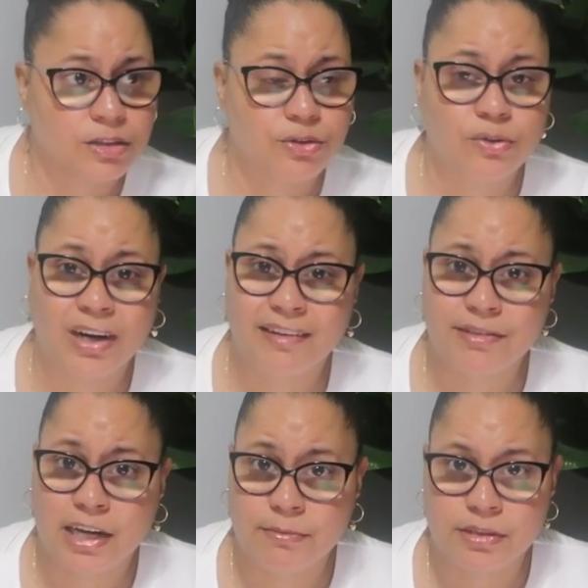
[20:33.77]
You don't have
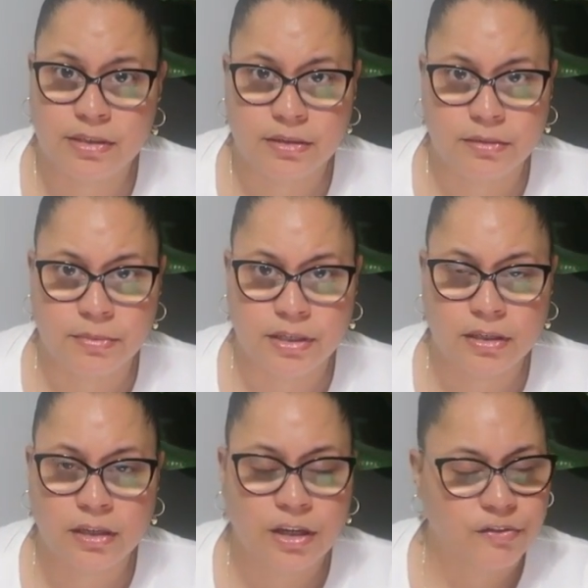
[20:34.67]
time to sit in a
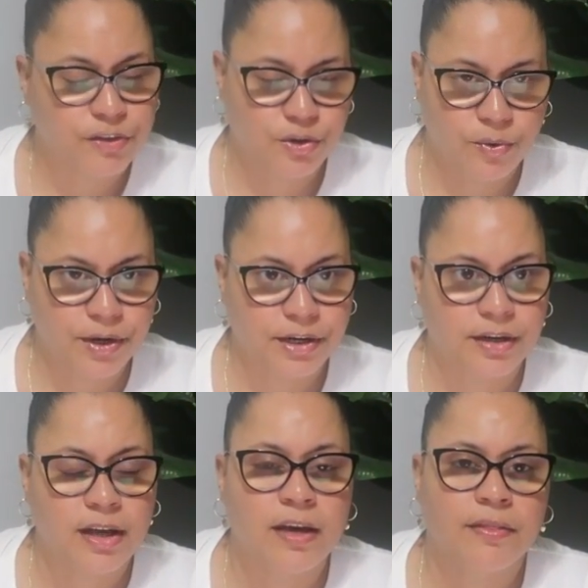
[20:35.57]
meeting. Record it.